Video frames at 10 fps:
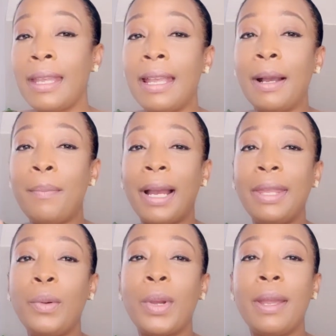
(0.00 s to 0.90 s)
And
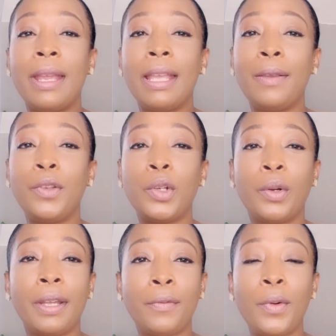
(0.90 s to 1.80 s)
by the way, if
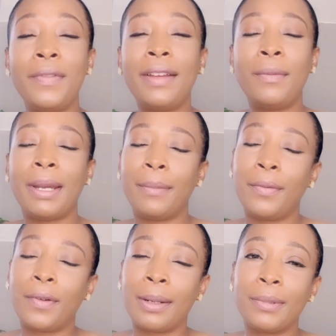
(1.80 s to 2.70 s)
we've never met
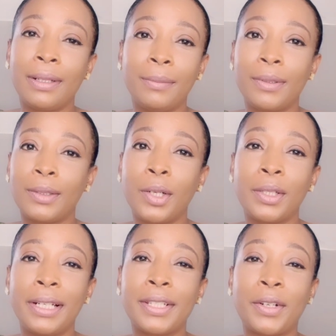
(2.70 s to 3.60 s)
before, I'm
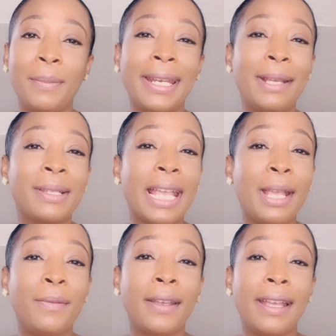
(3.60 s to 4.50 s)
totally sorry. My name's
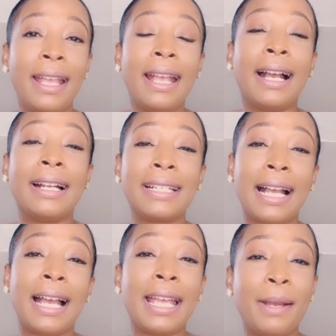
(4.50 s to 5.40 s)
Avia, and
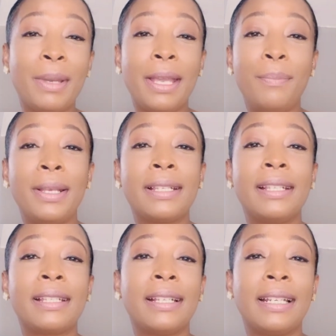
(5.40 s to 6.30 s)
I am a
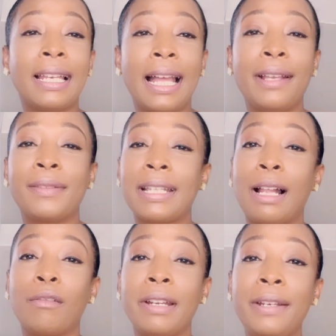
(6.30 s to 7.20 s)
business and
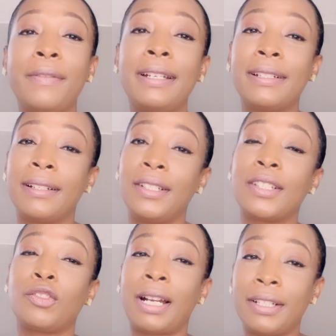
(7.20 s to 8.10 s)
lifestyle reinvention
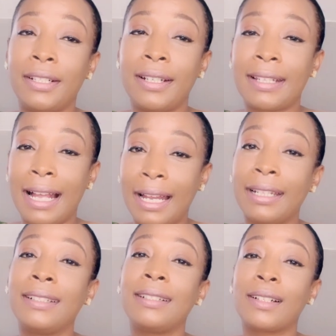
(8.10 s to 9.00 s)
strategist
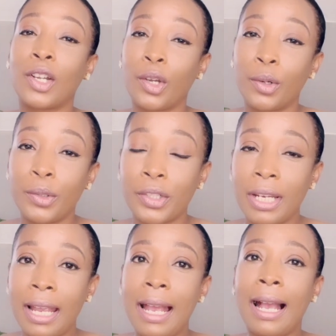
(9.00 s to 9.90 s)
and coach.
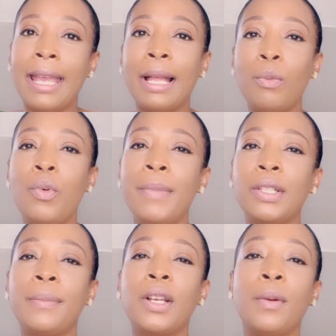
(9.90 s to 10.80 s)
I help women
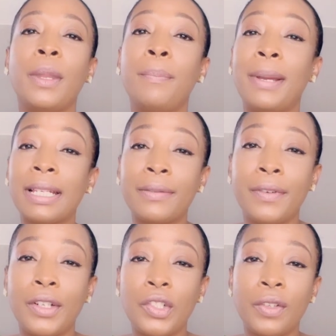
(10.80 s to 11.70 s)
to become the best
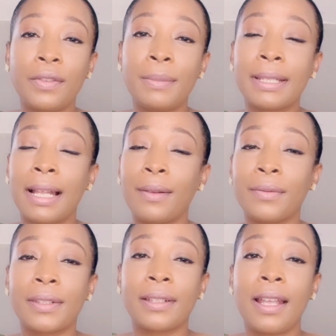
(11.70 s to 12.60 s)
version of
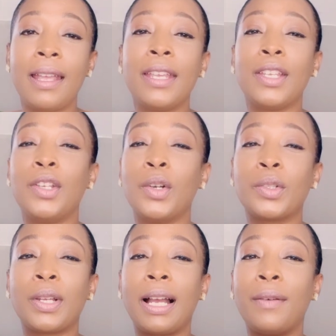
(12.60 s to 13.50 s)
themselves,
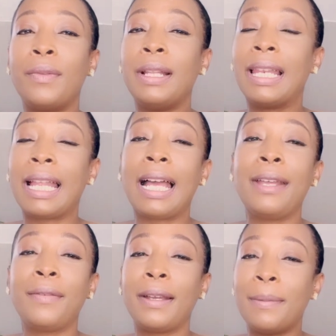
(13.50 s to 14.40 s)
to have the
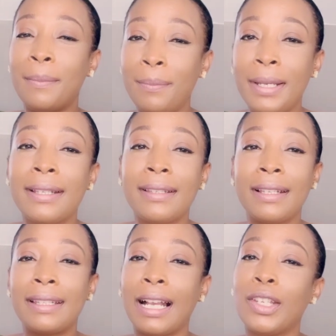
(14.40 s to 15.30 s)
life and
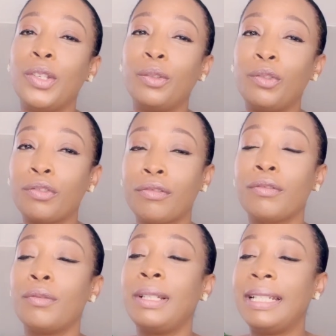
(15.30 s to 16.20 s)
business that you
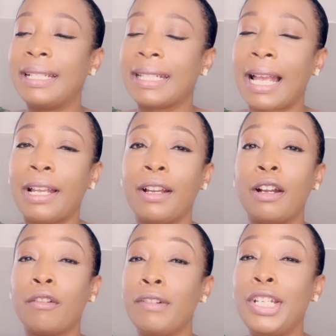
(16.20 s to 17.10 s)
truly desire,
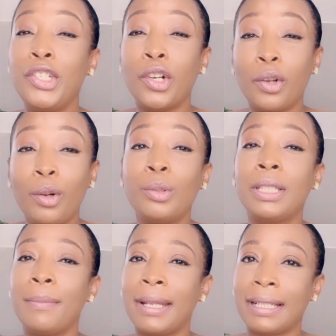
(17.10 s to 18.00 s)
reach your
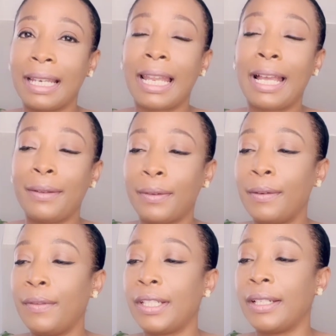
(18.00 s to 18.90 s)
ultimate life
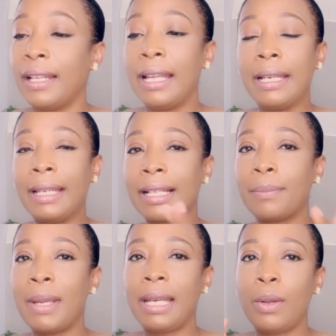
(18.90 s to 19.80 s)
vision.
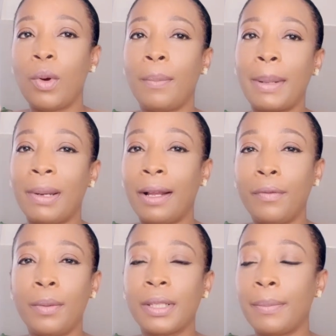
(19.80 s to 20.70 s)
That's mainly what my
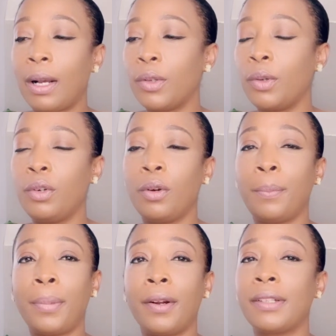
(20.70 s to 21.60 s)
platform is about. You grow
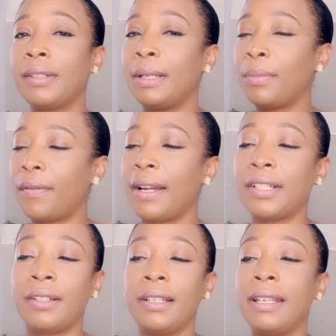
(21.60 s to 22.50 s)
personally,
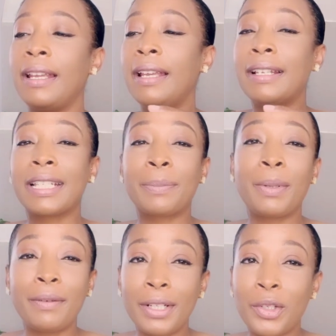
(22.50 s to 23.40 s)
professionally,
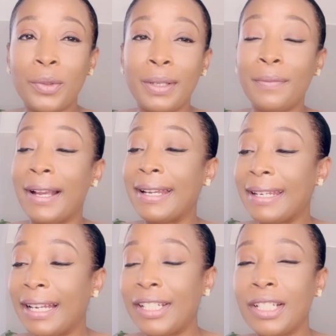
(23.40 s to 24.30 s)
spiritually,
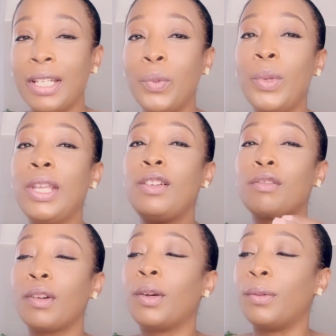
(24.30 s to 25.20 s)
financially. We
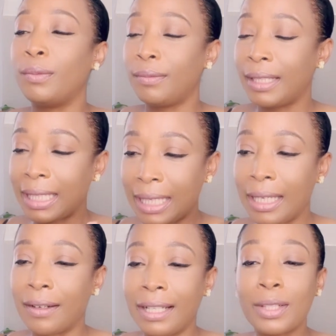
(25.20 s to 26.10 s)
grow
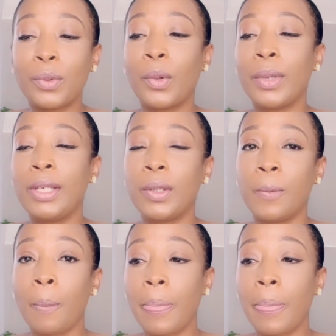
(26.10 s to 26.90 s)
here. That's what we do.